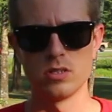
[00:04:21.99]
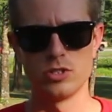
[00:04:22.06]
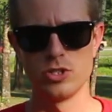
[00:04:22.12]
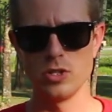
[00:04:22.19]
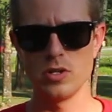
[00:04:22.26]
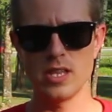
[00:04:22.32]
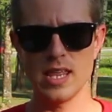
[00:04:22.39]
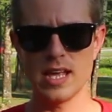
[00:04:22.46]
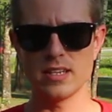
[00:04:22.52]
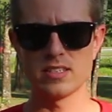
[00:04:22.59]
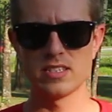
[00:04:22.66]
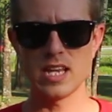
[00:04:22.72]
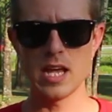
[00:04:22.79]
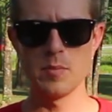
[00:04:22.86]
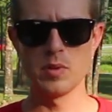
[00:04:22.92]
Due to that
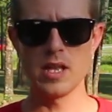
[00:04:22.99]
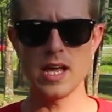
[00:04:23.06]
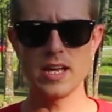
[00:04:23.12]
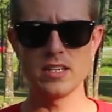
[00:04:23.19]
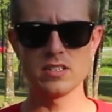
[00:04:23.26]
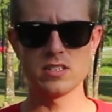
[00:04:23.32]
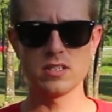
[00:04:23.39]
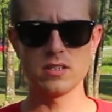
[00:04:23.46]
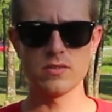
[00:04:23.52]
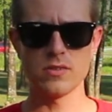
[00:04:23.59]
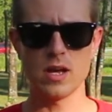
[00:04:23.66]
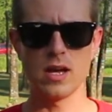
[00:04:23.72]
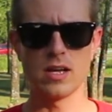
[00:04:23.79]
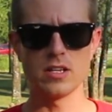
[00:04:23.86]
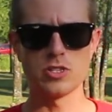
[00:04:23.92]
stabilized
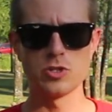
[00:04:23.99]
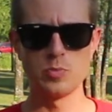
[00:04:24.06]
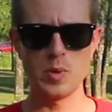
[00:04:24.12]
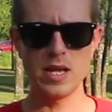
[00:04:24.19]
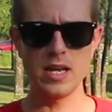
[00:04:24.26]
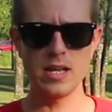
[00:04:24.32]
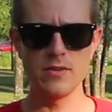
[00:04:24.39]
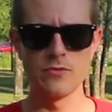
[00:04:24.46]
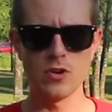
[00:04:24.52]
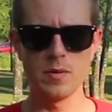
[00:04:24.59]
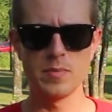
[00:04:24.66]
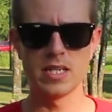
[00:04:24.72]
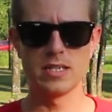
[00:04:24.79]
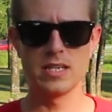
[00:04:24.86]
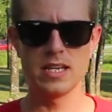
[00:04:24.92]
spinning
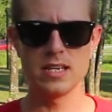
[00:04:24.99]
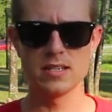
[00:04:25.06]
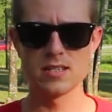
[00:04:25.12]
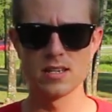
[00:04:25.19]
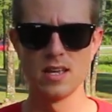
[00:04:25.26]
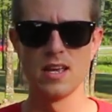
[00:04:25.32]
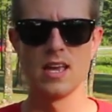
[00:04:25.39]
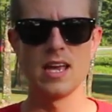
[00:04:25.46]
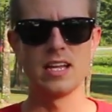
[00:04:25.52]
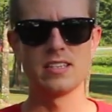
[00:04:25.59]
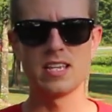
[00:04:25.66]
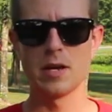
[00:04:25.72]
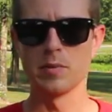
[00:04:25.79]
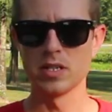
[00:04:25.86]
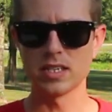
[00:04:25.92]
from the disc,
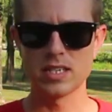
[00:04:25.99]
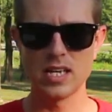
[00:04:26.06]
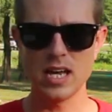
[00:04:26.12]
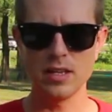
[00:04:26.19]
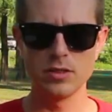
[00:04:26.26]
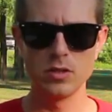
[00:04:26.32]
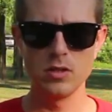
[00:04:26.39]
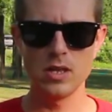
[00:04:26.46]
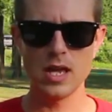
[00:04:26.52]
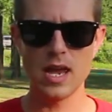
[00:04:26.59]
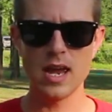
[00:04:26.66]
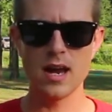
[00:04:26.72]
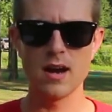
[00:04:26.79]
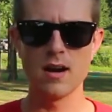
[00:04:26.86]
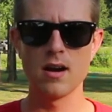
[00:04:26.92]
it's able to cut through the
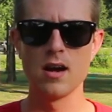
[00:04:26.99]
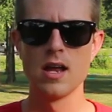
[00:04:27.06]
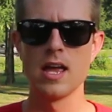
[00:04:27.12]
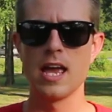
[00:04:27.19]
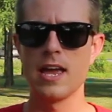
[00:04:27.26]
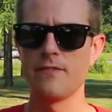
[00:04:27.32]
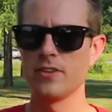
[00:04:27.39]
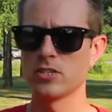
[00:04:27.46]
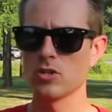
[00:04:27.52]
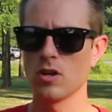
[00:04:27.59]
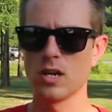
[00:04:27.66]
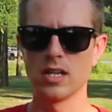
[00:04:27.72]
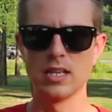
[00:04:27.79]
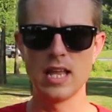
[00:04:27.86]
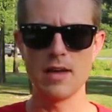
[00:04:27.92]
air if it's
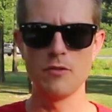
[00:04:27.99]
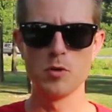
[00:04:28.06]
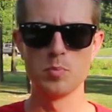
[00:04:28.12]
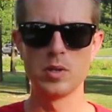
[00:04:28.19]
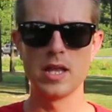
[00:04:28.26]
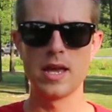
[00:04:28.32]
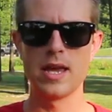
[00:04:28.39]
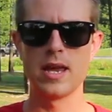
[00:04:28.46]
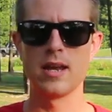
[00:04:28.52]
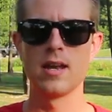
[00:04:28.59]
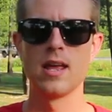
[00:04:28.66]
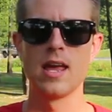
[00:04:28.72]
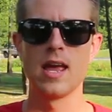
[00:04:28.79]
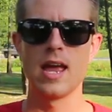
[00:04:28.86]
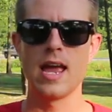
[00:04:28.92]
on a level plane
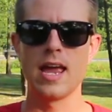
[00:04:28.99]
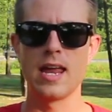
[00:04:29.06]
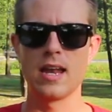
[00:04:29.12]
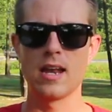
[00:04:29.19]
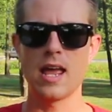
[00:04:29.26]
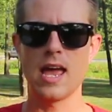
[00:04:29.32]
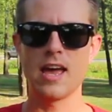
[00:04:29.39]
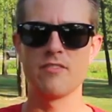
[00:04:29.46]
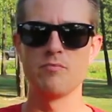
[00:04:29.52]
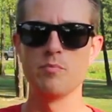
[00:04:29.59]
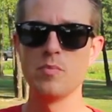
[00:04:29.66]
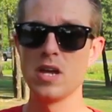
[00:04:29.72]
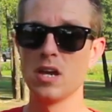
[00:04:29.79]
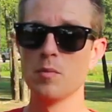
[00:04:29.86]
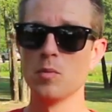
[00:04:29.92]
and have
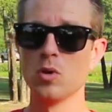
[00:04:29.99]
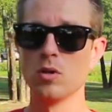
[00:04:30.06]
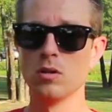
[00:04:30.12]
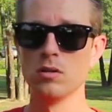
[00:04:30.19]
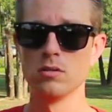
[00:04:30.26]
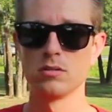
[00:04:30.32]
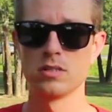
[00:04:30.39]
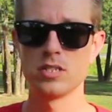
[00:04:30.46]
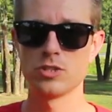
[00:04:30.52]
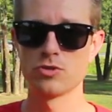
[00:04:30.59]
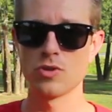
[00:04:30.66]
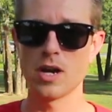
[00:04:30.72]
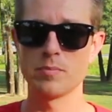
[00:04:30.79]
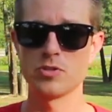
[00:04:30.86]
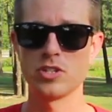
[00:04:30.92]
minimal
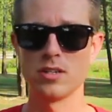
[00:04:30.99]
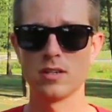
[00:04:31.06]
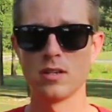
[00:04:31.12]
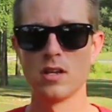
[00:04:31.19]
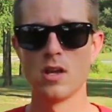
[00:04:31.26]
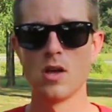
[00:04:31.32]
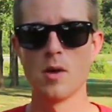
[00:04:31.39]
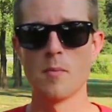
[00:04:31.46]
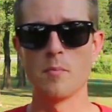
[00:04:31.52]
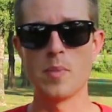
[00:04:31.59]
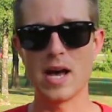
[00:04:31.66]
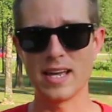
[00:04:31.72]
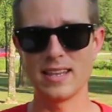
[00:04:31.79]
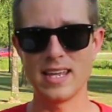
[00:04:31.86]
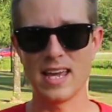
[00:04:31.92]
disruption
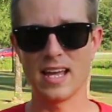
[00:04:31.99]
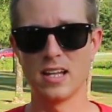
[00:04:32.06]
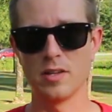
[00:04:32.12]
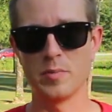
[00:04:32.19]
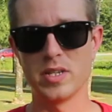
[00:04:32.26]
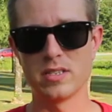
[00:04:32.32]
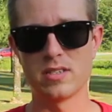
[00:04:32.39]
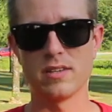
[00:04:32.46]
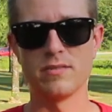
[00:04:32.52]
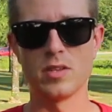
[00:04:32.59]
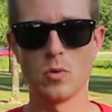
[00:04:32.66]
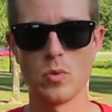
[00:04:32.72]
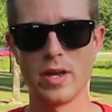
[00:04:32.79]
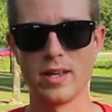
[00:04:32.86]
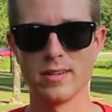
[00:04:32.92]
by the elements of
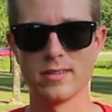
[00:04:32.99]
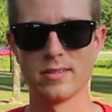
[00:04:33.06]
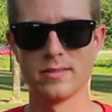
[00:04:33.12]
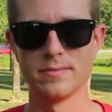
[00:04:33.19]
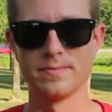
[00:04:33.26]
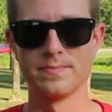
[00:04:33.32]
the wind.